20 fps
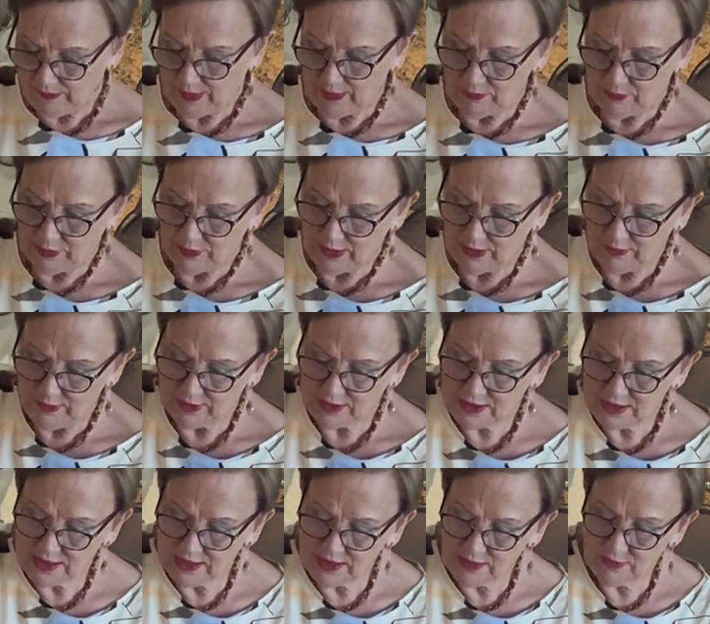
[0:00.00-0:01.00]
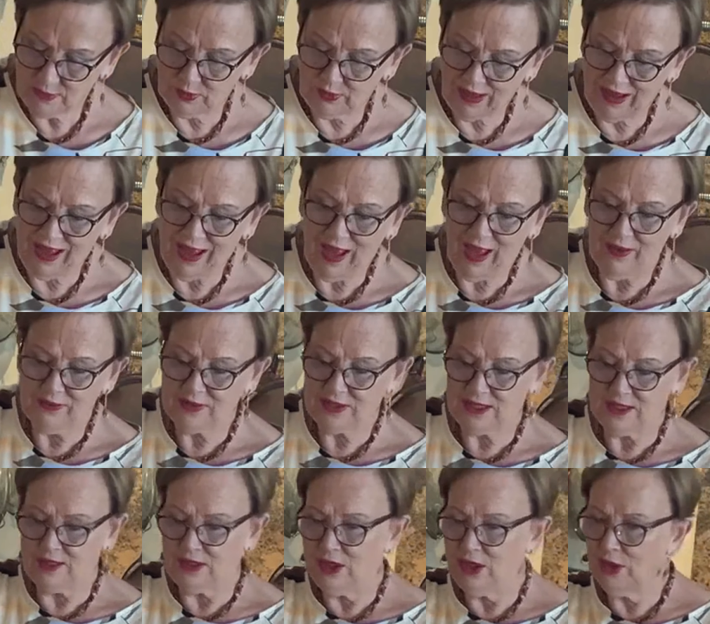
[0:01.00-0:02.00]
About a teaspoon, a half
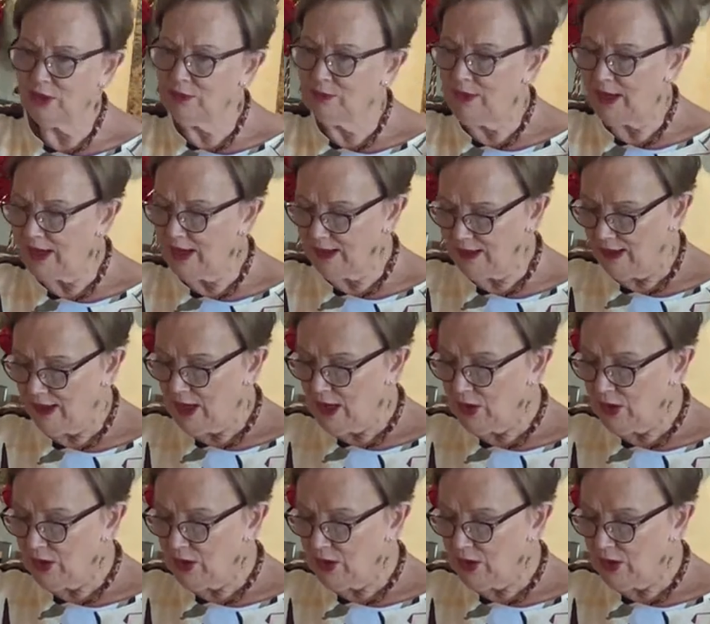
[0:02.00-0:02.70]
teaspoon nutmeg.